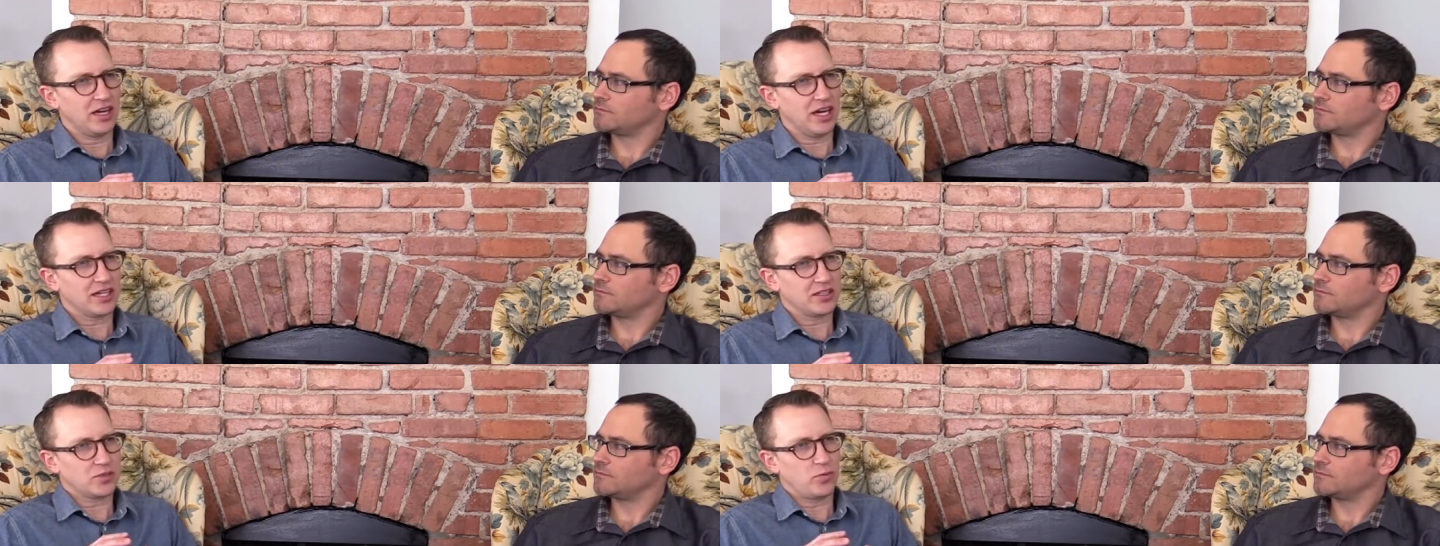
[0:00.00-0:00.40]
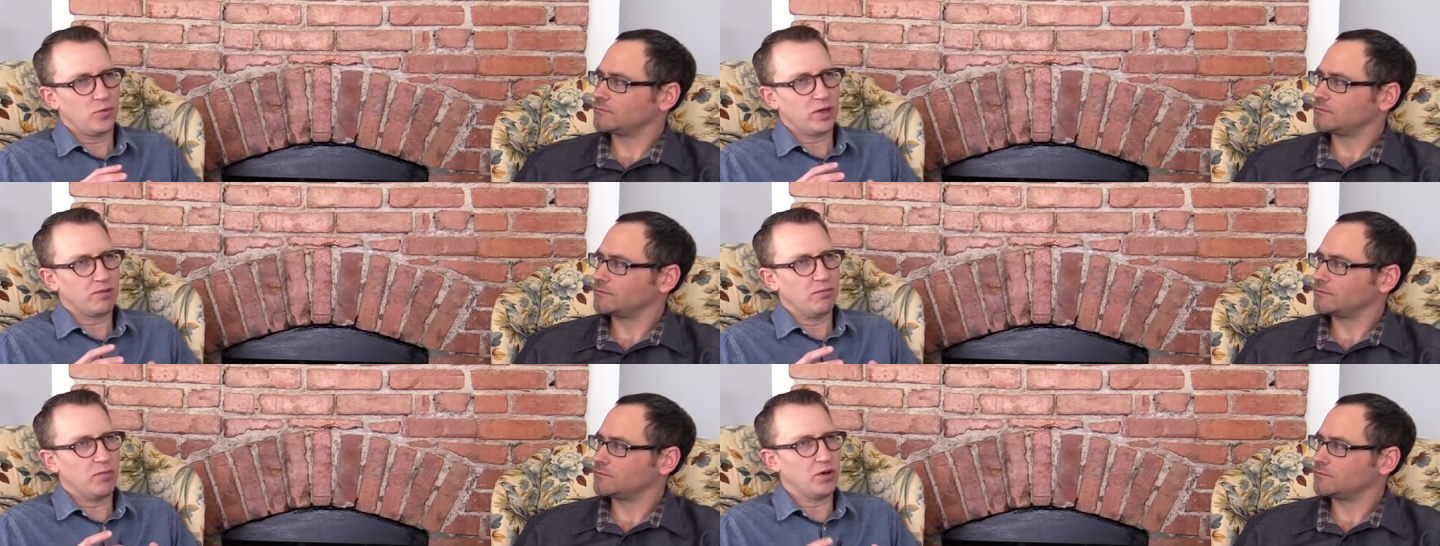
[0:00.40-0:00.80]
Speaker 1: I guess,
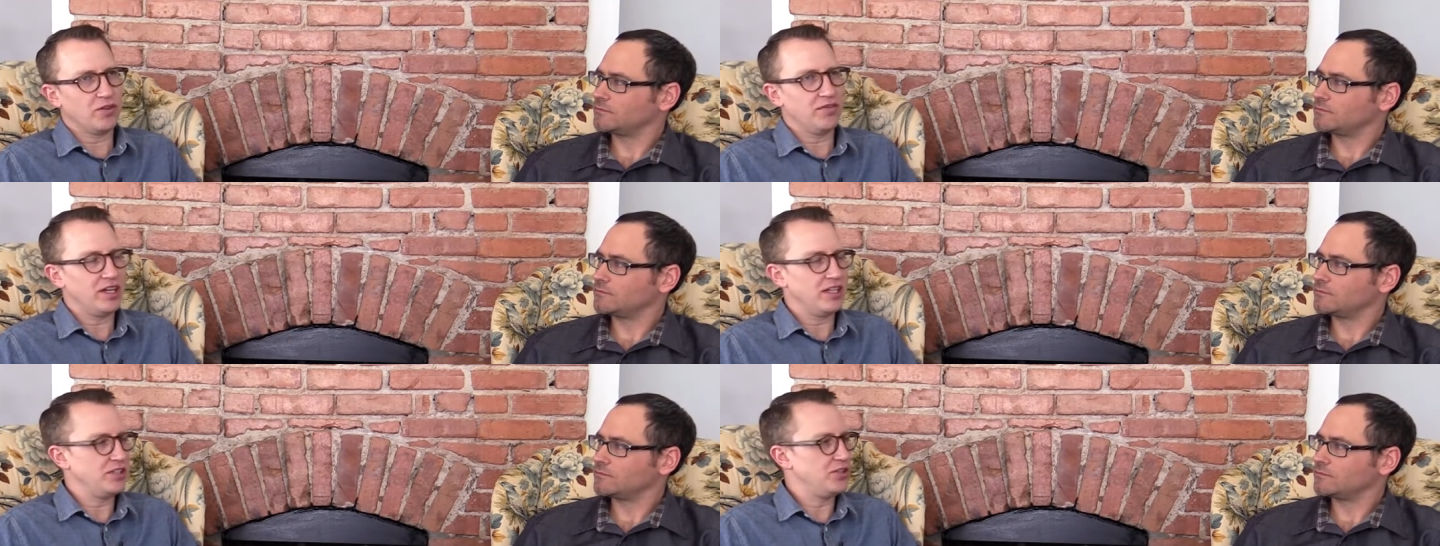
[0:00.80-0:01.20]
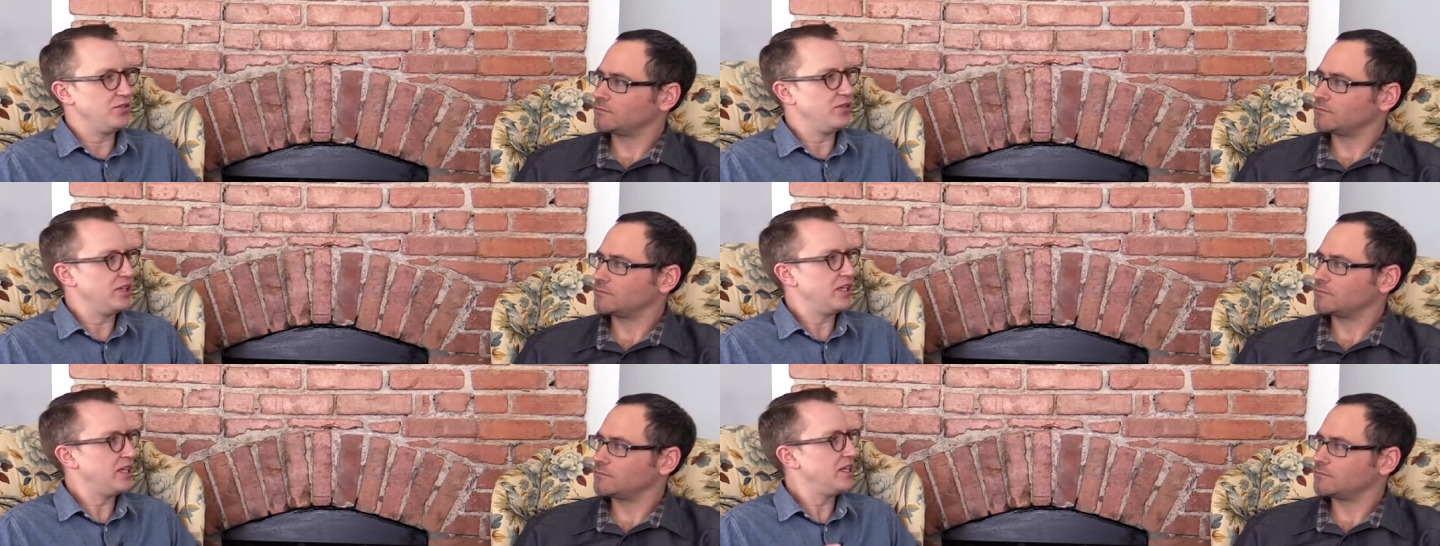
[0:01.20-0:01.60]
what motivated
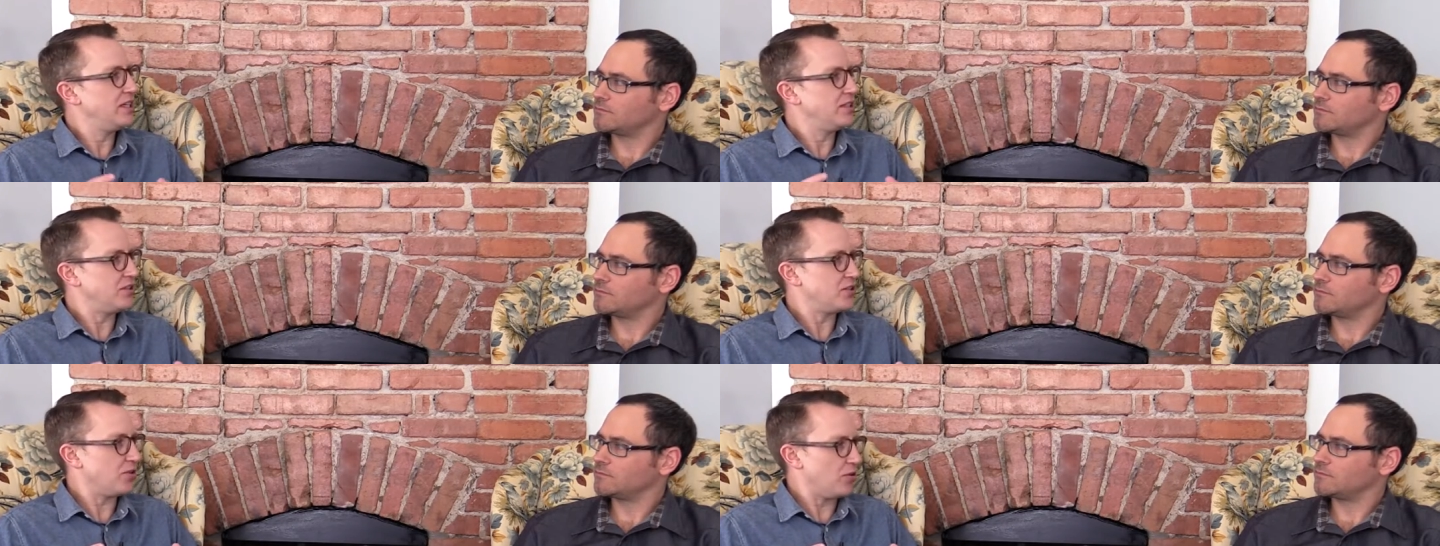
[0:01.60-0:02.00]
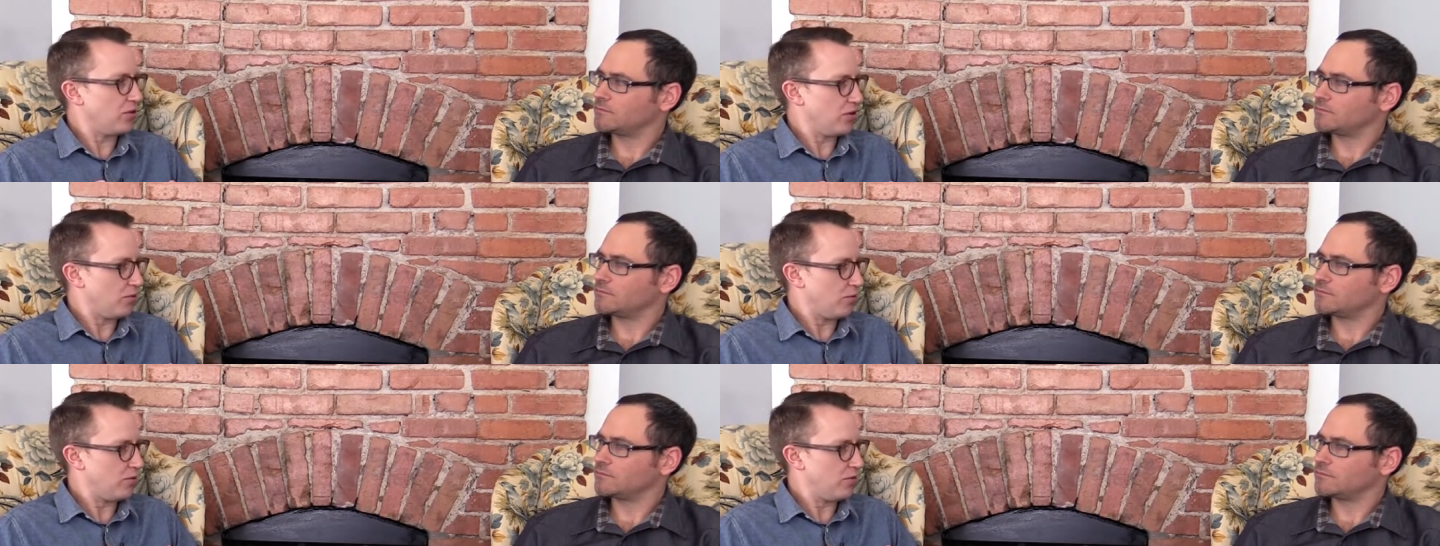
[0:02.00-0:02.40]
you to get into solar?